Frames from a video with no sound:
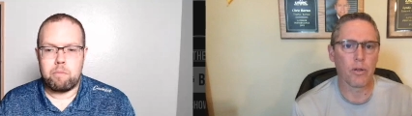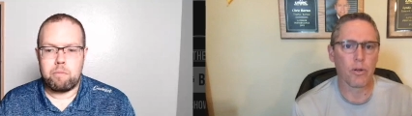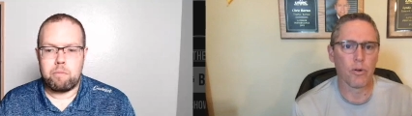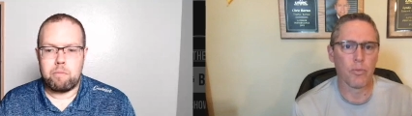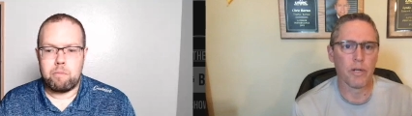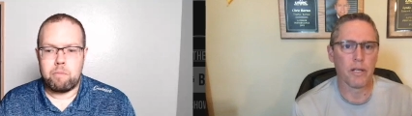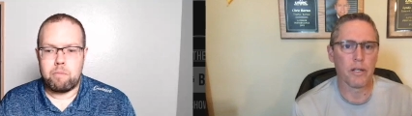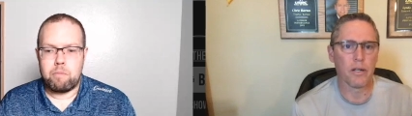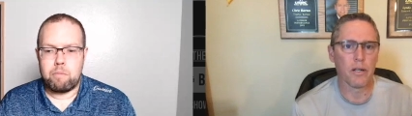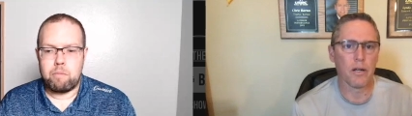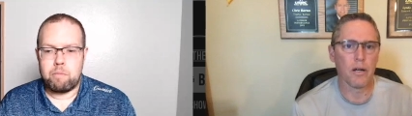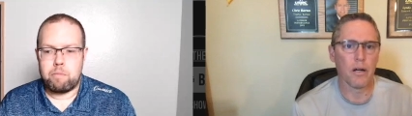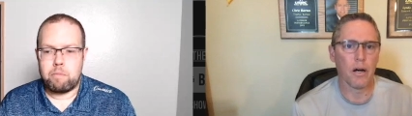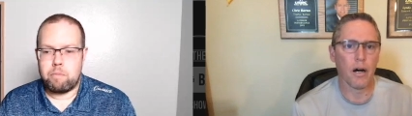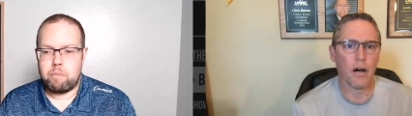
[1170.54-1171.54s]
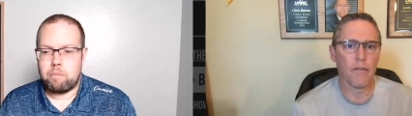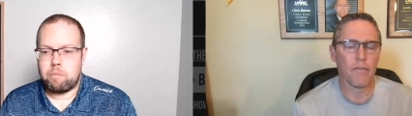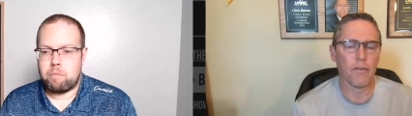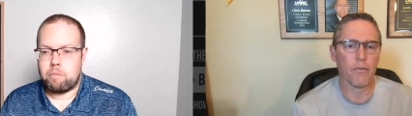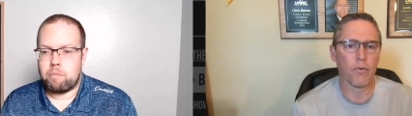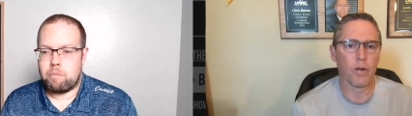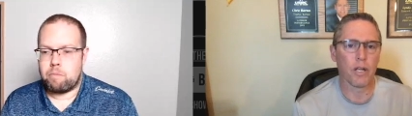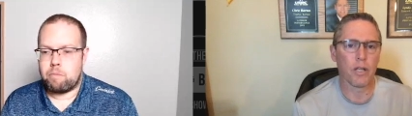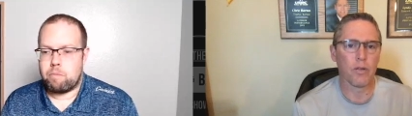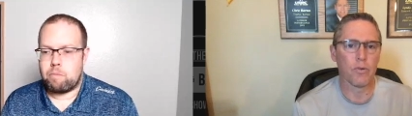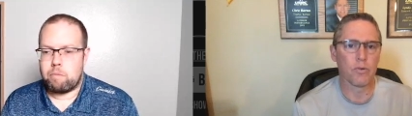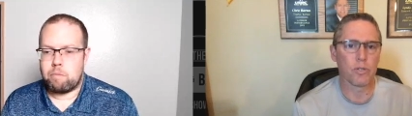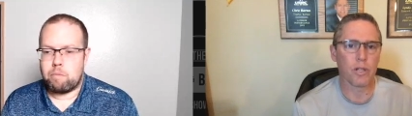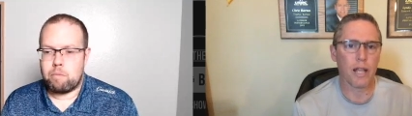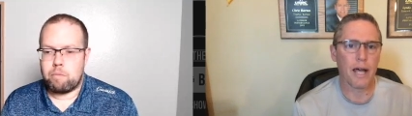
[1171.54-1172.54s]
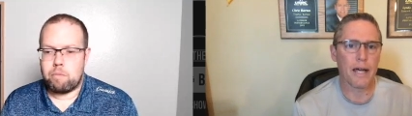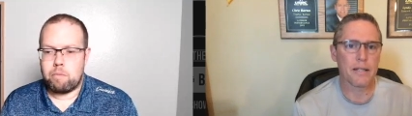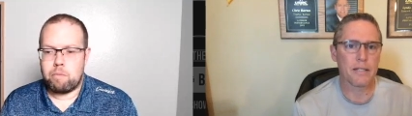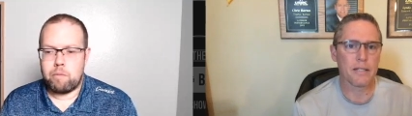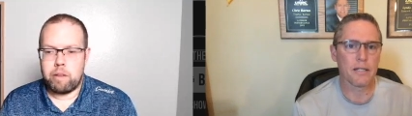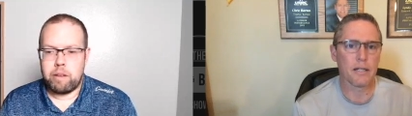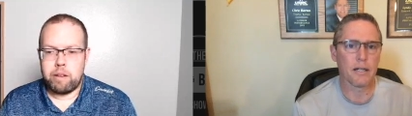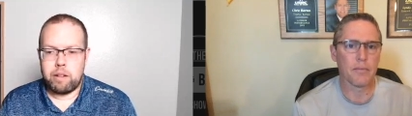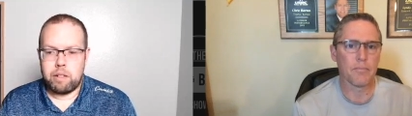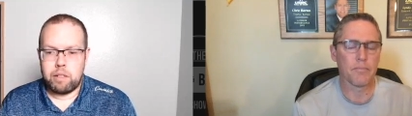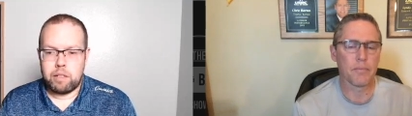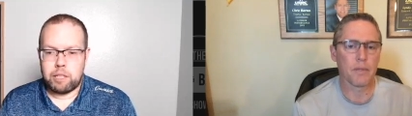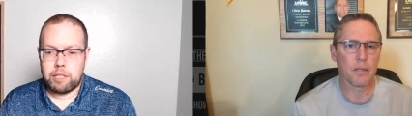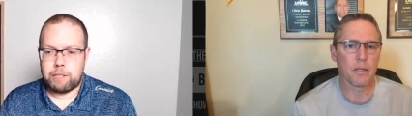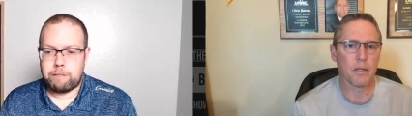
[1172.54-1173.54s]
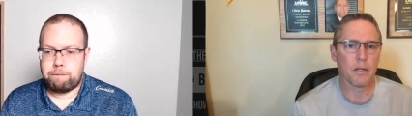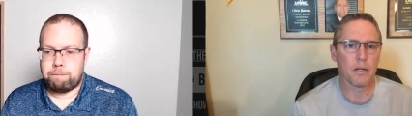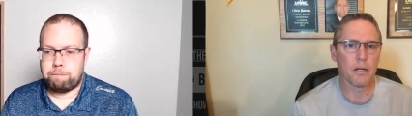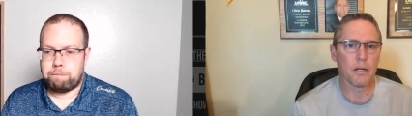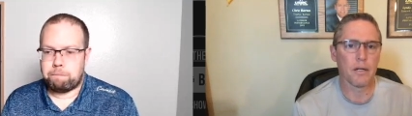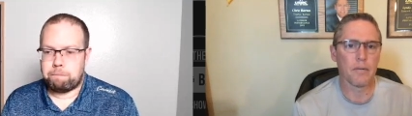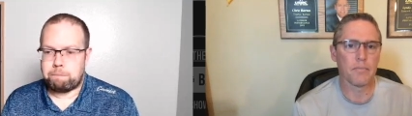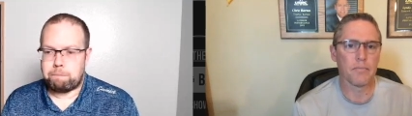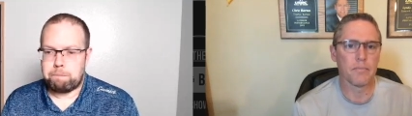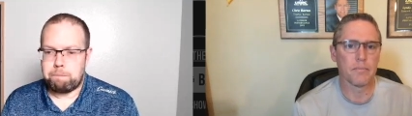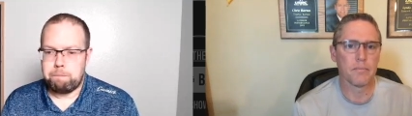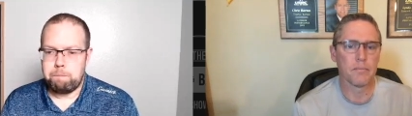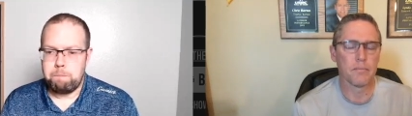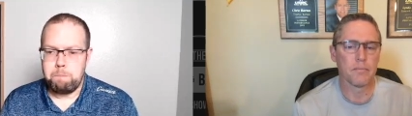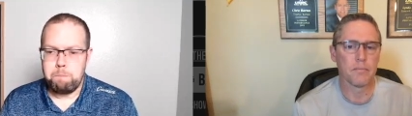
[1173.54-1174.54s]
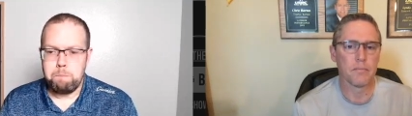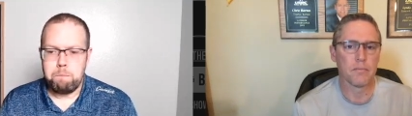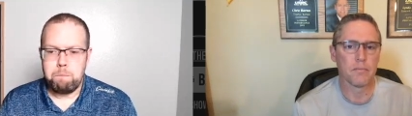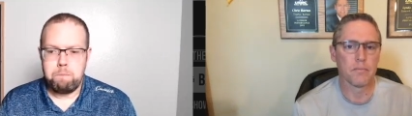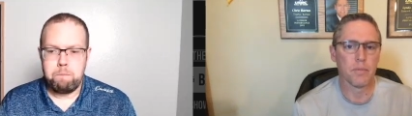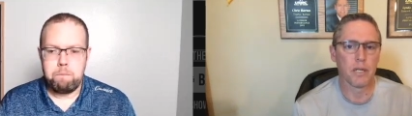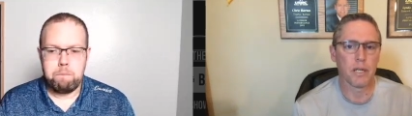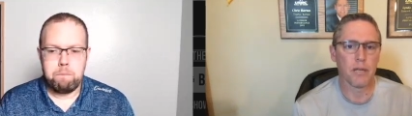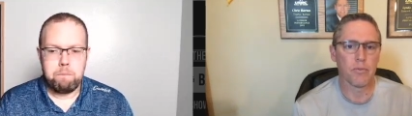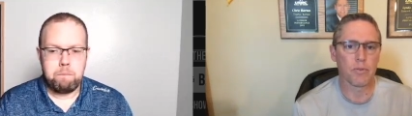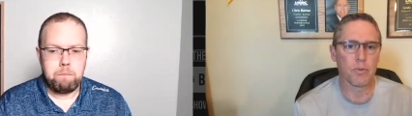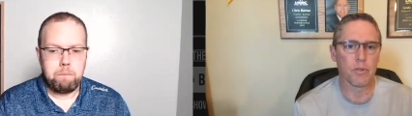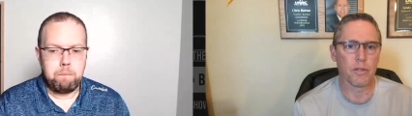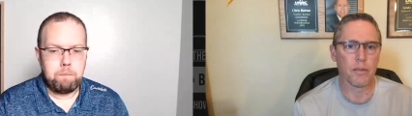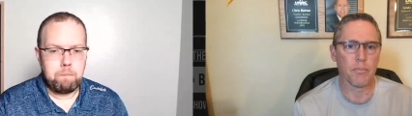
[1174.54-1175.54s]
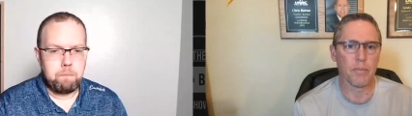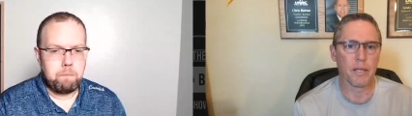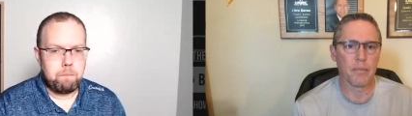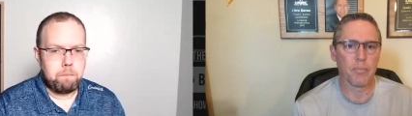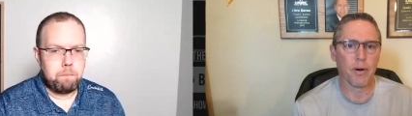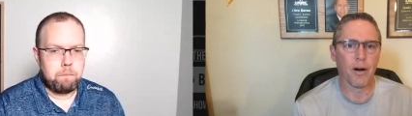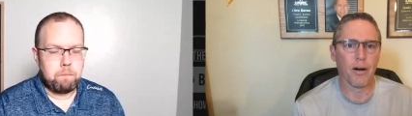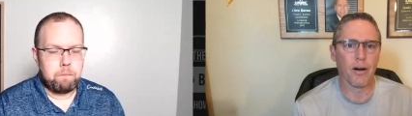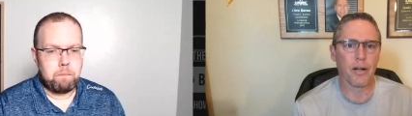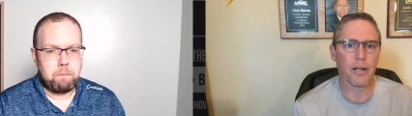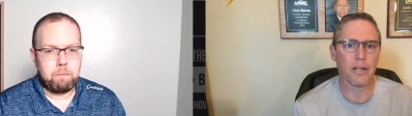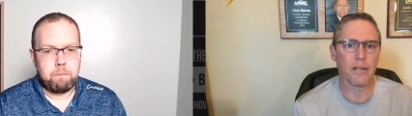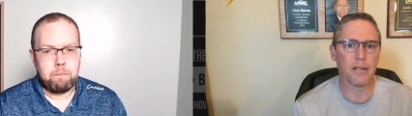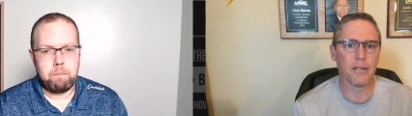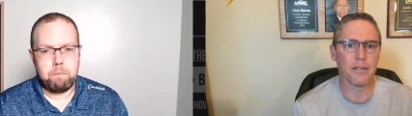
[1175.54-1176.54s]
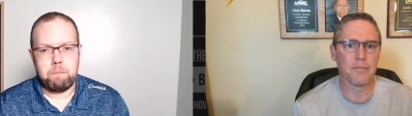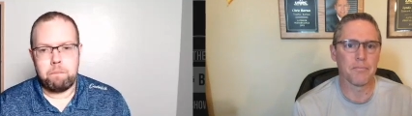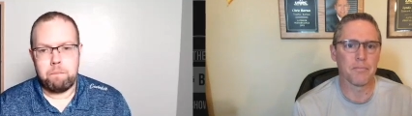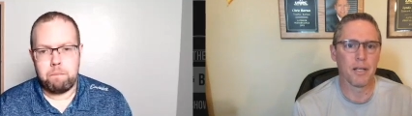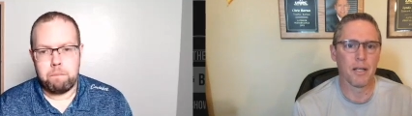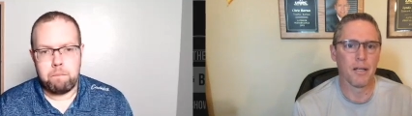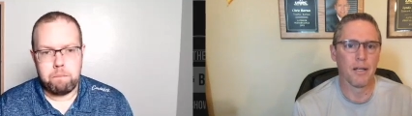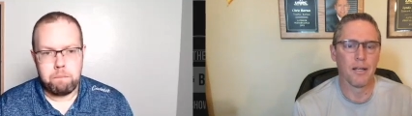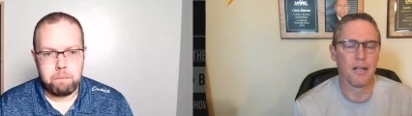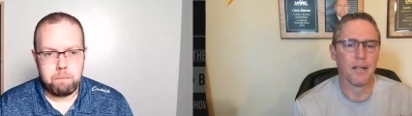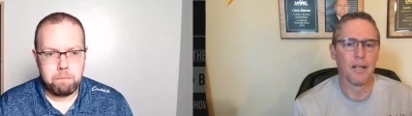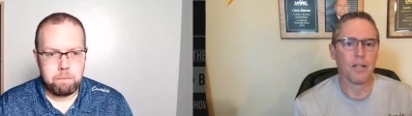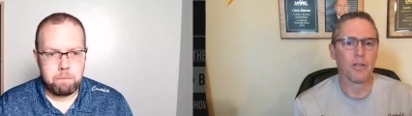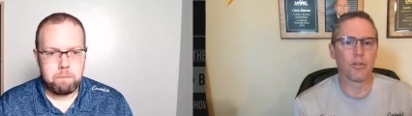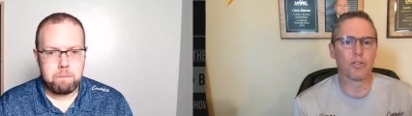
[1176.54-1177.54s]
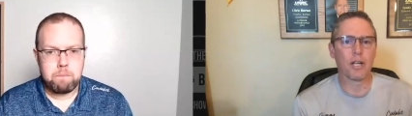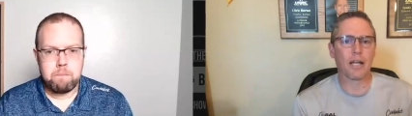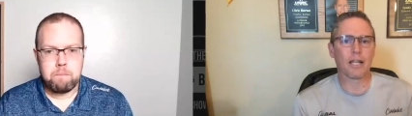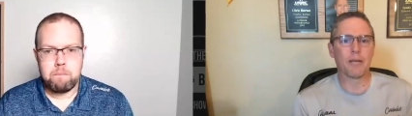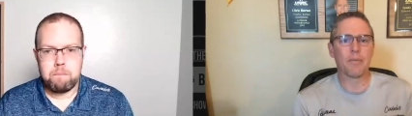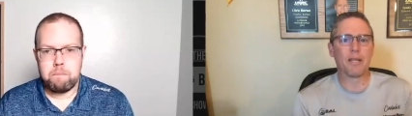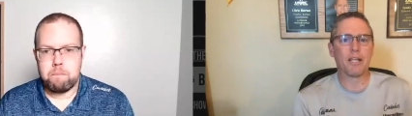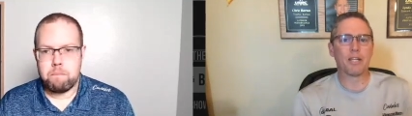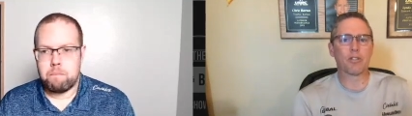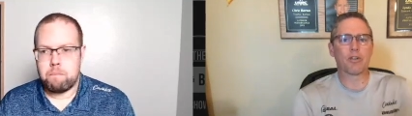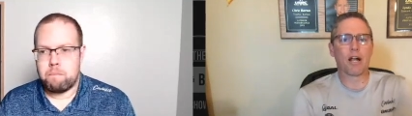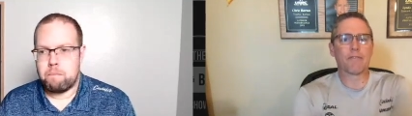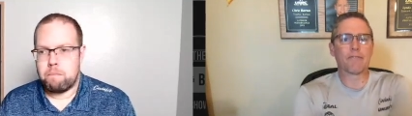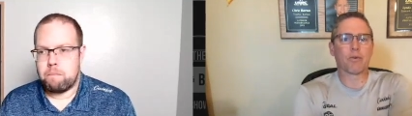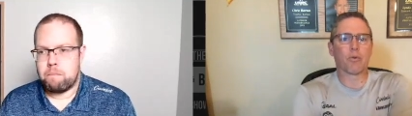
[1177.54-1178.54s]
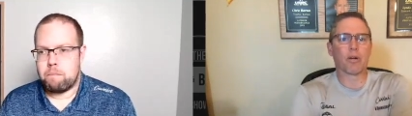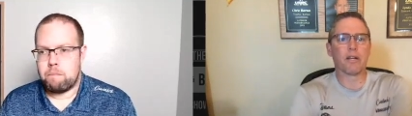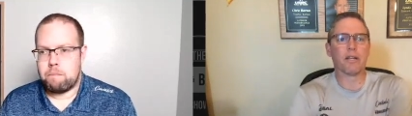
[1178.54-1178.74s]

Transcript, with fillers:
Speaker 1: a little bit off of what he used last time? Um, but he was putting the big paw on it, and there's not going to be any traffic where